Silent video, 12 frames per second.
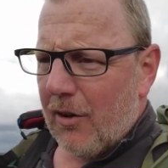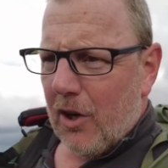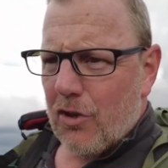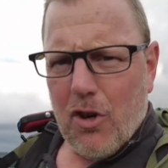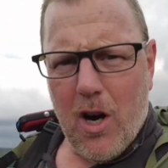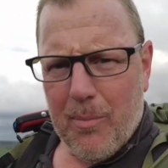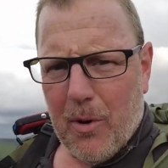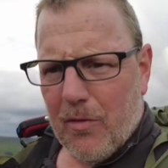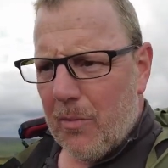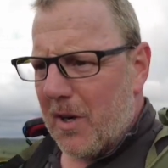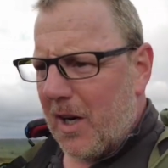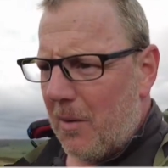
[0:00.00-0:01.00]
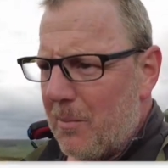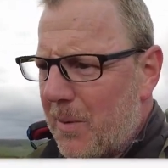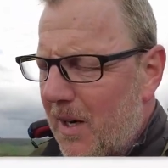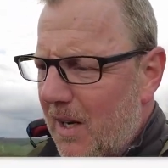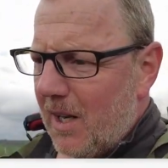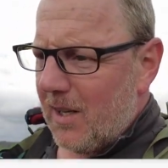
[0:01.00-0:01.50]
got a tripod from a
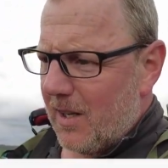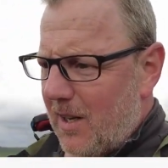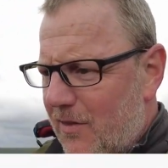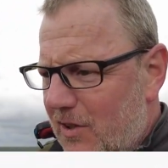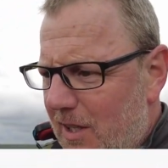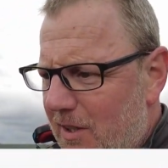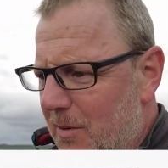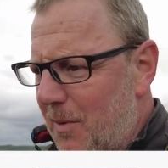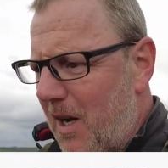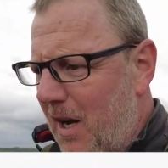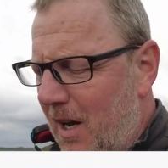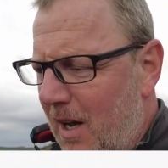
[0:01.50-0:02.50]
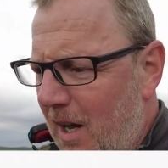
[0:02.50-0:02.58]
company that they've sent to me,